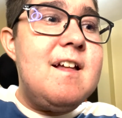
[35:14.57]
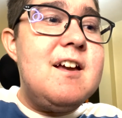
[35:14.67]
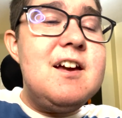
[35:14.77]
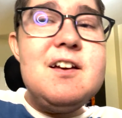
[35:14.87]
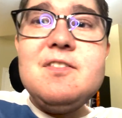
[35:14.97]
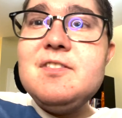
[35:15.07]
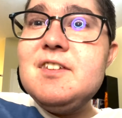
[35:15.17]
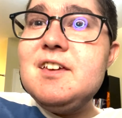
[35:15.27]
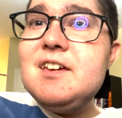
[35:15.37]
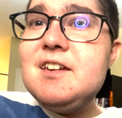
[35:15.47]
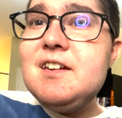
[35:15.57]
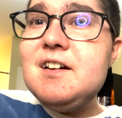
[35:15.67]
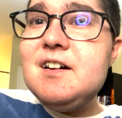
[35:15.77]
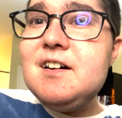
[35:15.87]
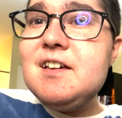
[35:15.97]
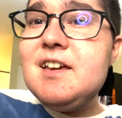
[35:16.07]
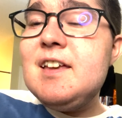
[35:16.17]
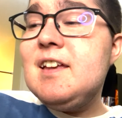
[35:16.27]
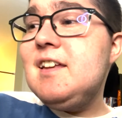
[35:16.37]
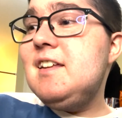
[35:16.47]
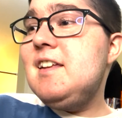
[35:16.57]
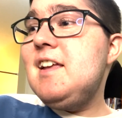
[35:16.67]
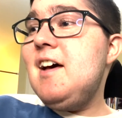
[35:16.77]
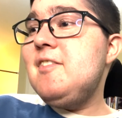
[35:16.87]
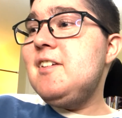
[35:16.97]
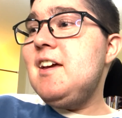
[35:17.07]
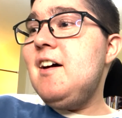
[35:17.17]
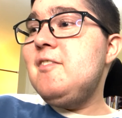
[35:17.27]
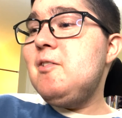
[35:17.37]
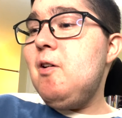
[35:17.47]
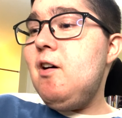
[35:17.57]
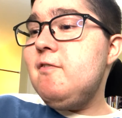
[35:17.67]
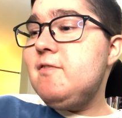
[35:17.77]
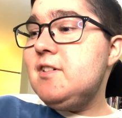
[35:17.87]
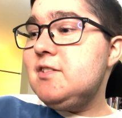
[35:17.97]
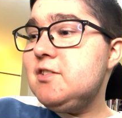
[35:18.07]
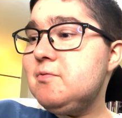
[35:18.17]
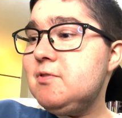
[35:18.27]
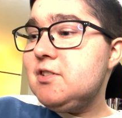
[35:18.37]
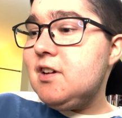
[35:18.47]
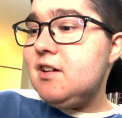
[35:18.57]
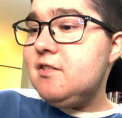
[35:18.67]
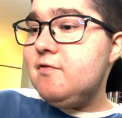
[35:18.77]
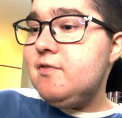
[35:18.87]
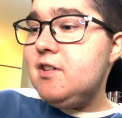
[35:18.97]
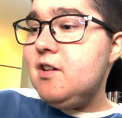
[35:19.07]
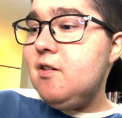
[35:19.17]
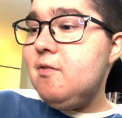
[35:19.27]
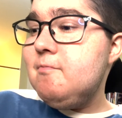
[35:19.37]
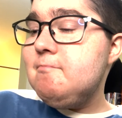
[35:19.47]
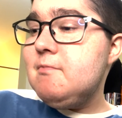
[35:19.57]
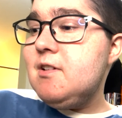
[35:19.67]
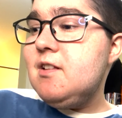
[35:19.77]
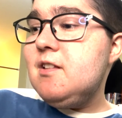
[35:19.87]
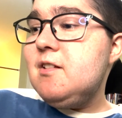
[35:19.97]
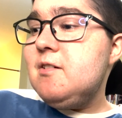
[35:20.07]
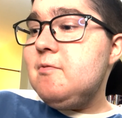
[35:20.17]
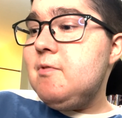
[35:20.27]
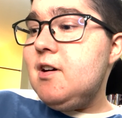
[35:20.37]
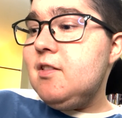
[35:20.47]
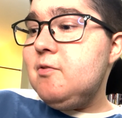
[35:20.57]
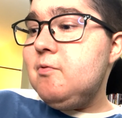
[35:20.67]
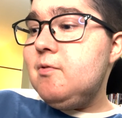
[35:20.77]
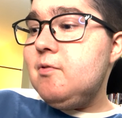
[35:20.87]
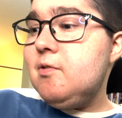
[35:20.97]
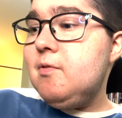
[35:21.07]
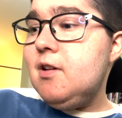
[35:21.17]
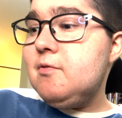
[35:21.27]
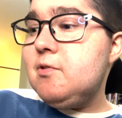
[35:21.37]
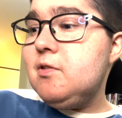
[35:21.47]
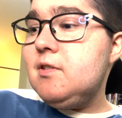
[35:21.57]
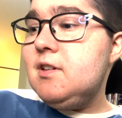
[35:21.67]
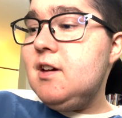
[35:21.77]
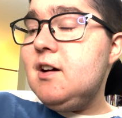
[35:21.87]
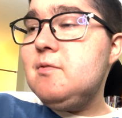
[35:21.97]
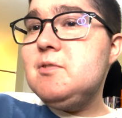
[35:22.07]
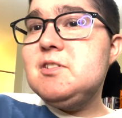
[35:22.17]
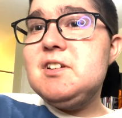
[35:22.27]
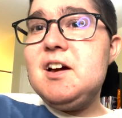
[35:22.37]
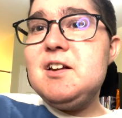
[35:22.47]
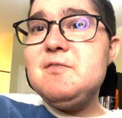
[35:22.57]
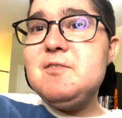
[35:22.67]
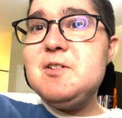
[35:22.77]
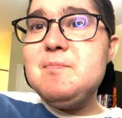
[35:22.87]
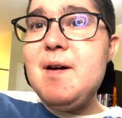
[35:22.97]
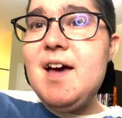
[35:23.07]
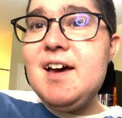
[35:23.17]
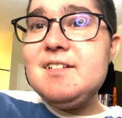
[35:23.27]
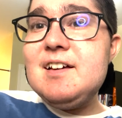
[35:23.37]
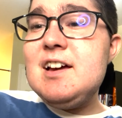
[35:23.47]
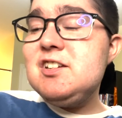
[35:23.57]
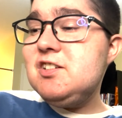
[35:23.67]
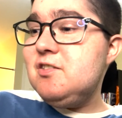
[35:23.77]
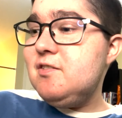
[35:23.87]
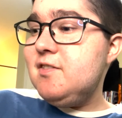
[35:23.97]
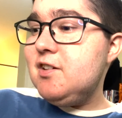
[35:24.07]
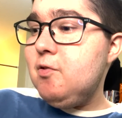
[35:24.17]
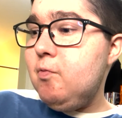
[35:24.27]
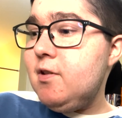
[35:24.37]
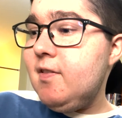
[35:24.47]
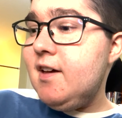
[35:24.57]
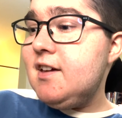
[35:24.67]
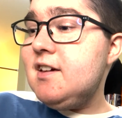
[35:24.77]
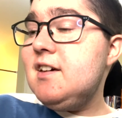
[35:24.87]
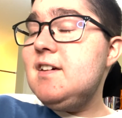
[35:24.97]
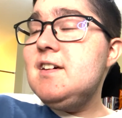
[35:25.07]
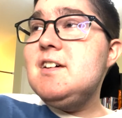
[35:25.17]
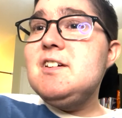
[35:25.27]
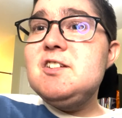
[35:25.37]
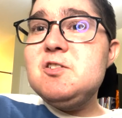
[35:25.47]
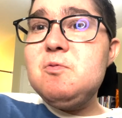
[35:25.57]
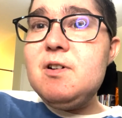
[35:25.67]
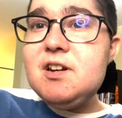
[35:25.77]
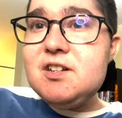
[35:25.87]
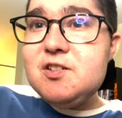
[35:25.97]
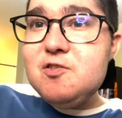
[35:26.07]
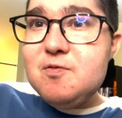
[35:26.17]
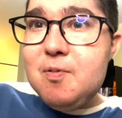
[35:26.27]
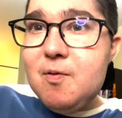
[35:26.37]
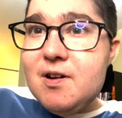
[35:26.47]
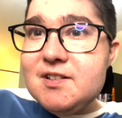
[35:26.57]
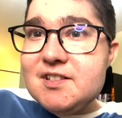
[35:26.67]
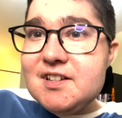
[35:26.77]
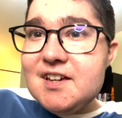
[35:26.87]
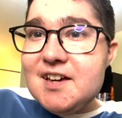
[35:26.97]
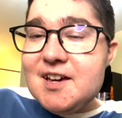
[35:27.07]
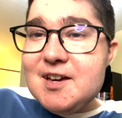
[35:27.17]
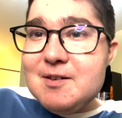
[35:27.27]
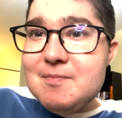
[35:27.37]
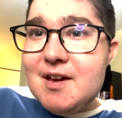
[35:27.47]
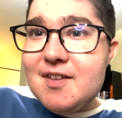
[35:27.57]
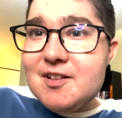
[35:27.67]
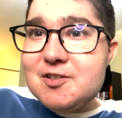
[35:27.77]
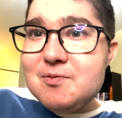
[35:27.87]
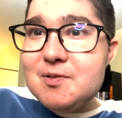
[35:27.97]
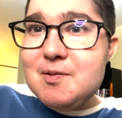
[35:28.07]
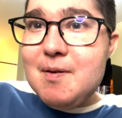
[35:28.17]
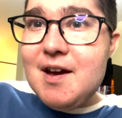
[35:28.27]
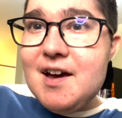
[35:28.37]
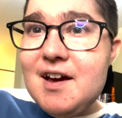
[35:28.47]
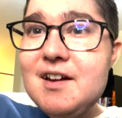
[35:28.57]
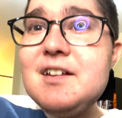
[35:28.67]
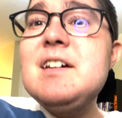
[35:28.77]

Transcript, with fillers: and then, uh, yeah, the, yeah, their offense was kind of, you know, well, it, well, it really uh, was kind of uh, bad last year. I think only like 22 points a game. Yeah, that's really bad.